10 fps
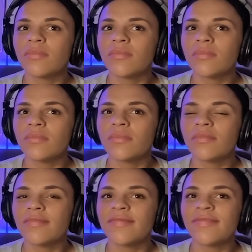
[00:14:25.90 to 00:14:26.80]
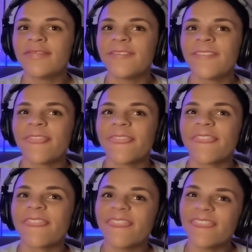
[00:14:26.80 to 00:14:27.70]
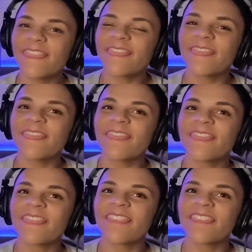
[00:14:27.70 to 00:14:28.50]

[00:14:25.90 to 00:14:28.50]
No words are spoken by the person on screen.